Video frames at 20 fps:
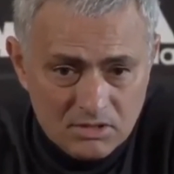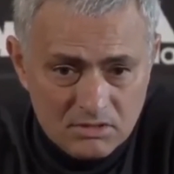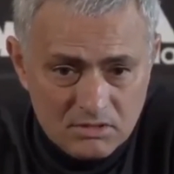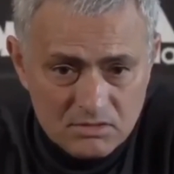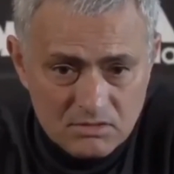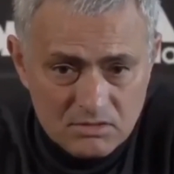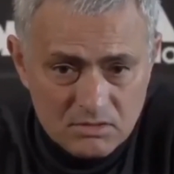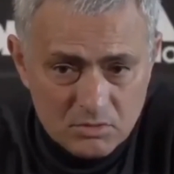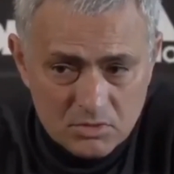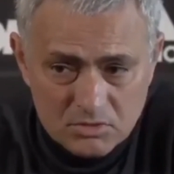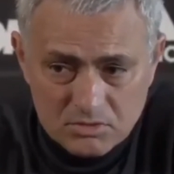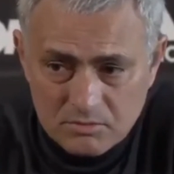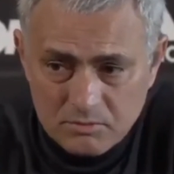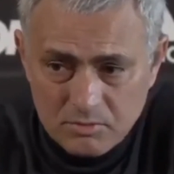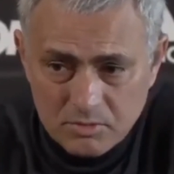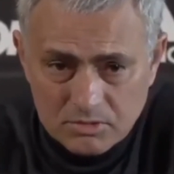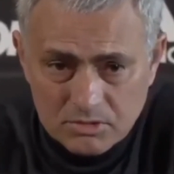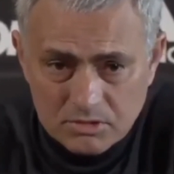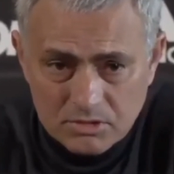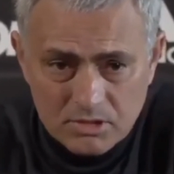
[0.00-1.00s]
that is the most
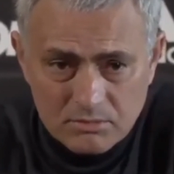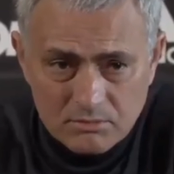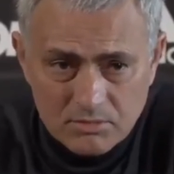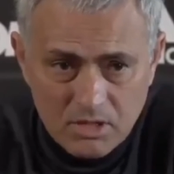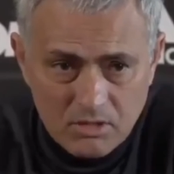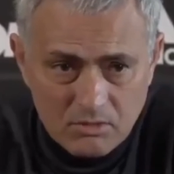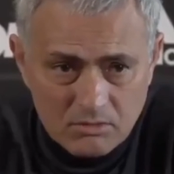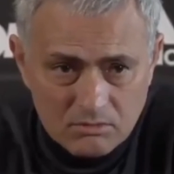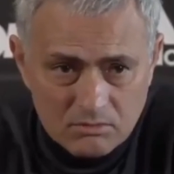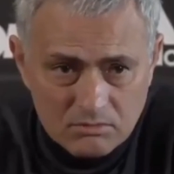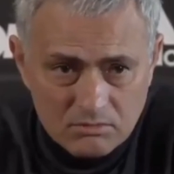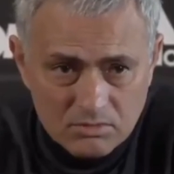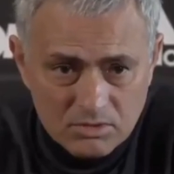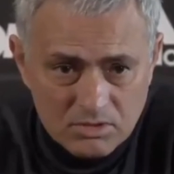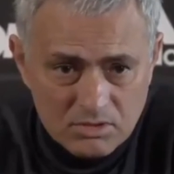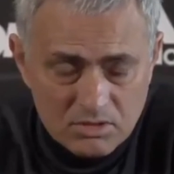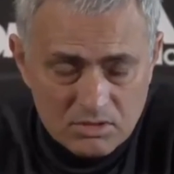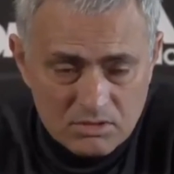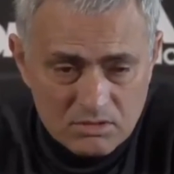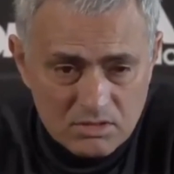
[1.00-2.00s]
important game now,
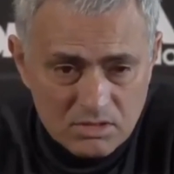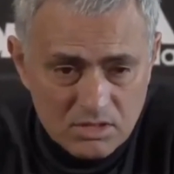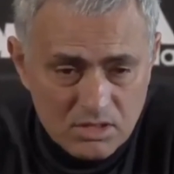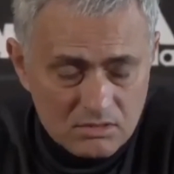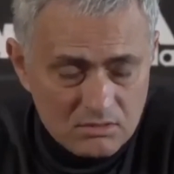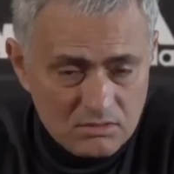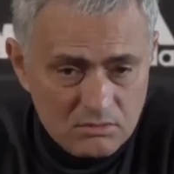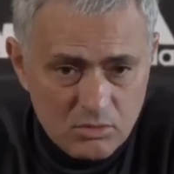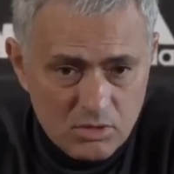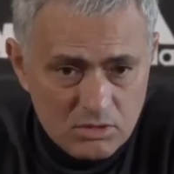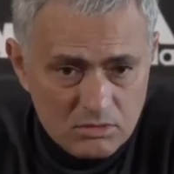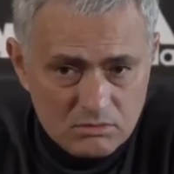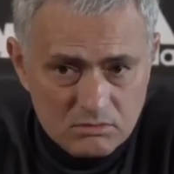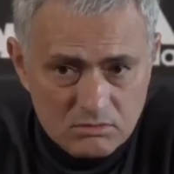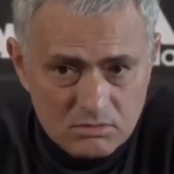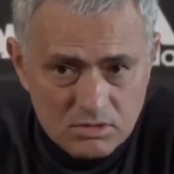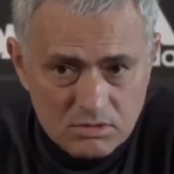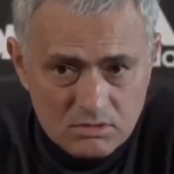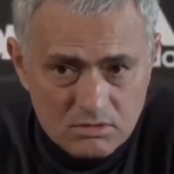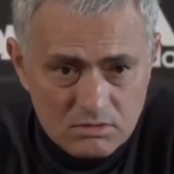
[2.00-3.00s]
which is the next
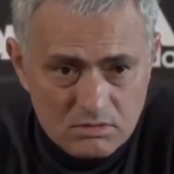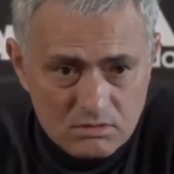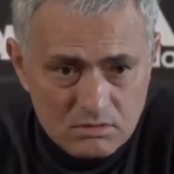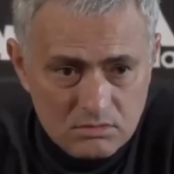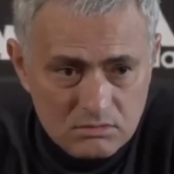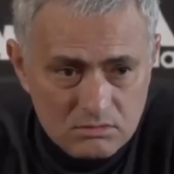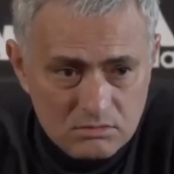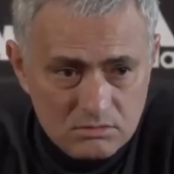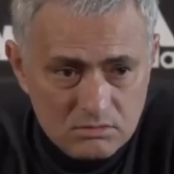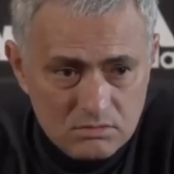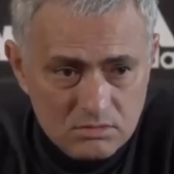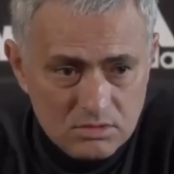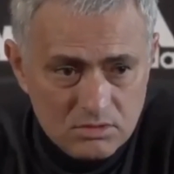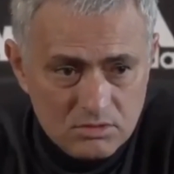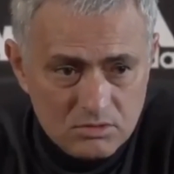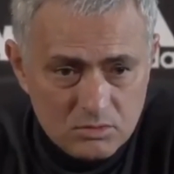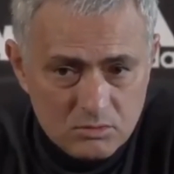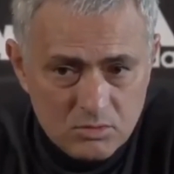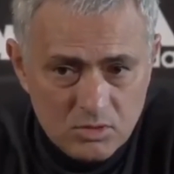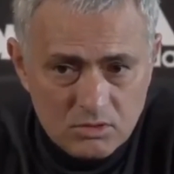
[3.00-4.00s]
one, is
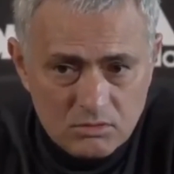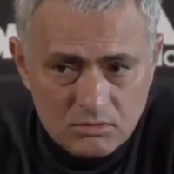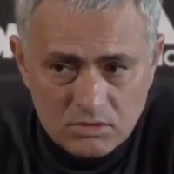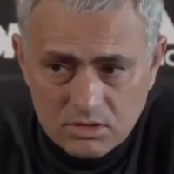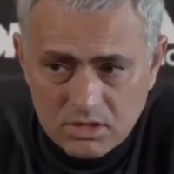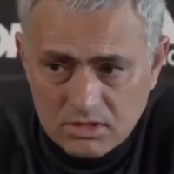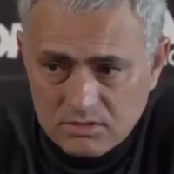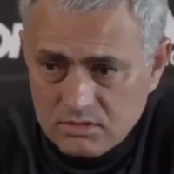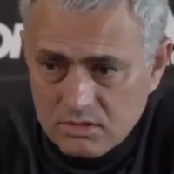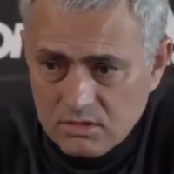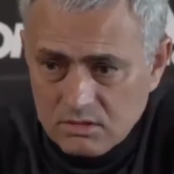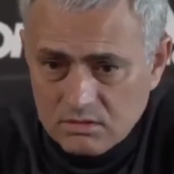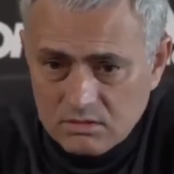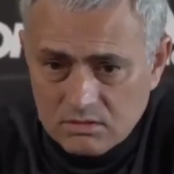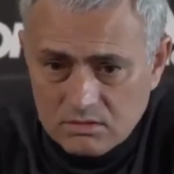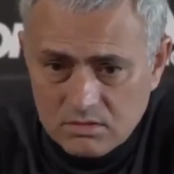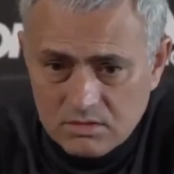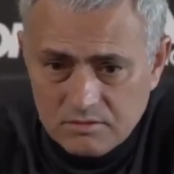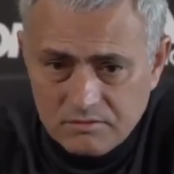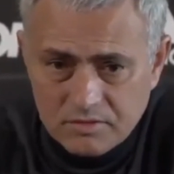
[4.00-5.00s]
tomorrow. And I say
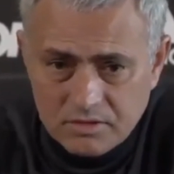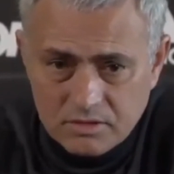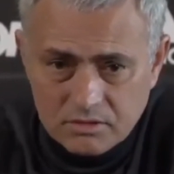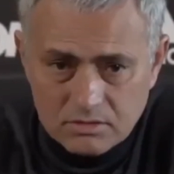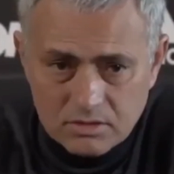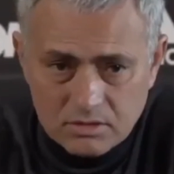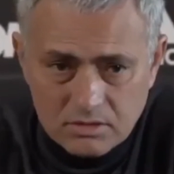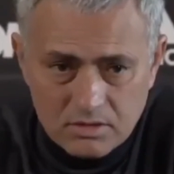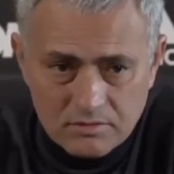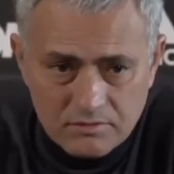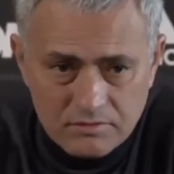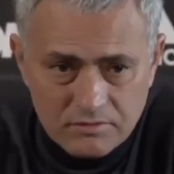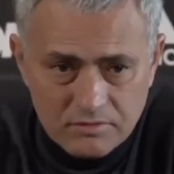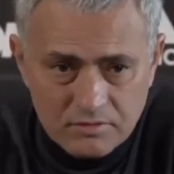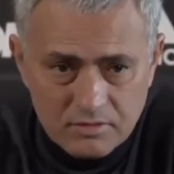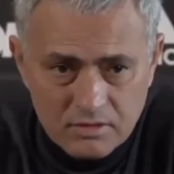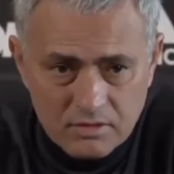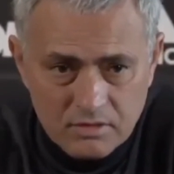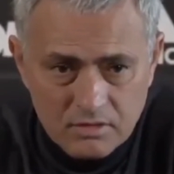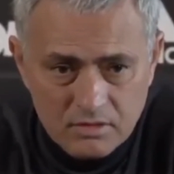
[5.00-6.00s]
it's difficult
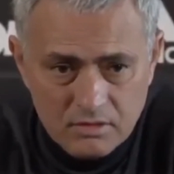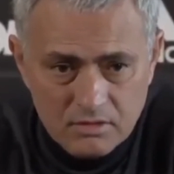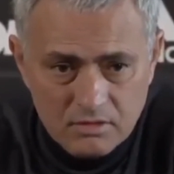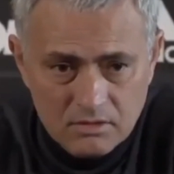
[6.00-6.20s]
enough